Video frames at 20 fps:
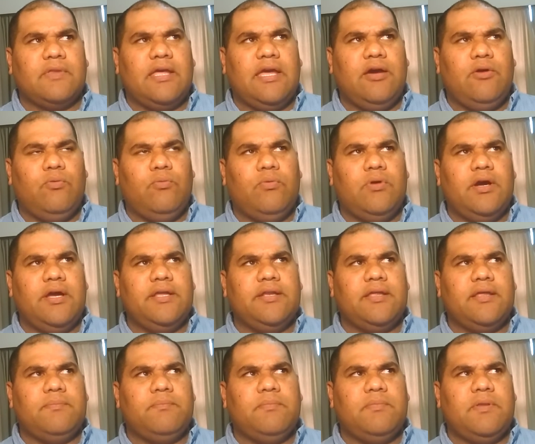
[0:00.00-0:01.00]
out wide,
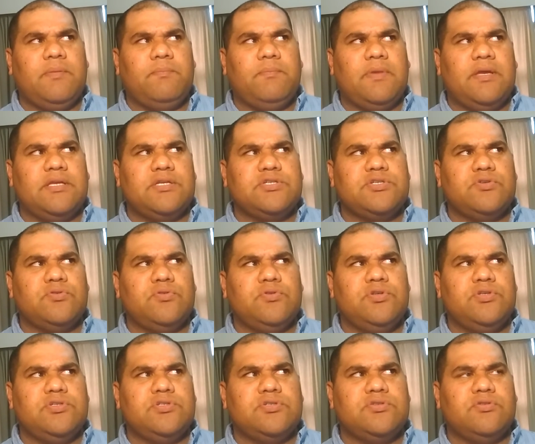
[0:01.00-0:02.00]
and then make sure
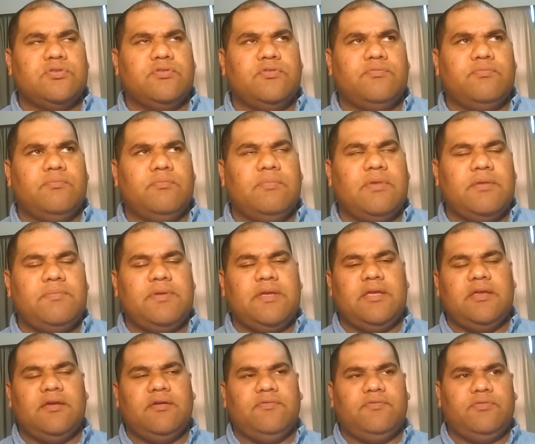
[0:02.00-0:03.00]
you sort of,
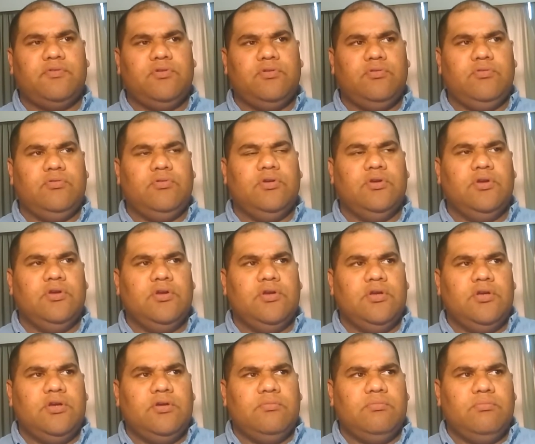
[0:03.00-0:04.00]
maybe if you
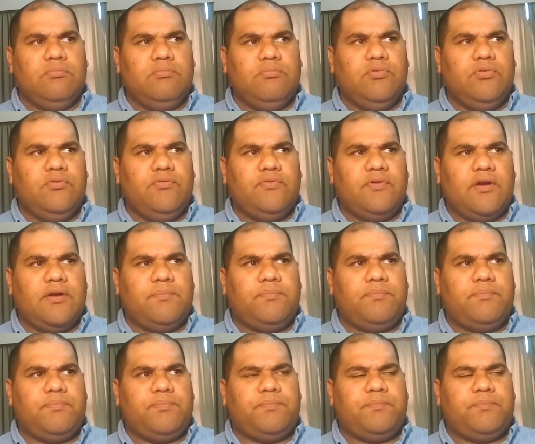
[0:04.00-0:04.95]
move up,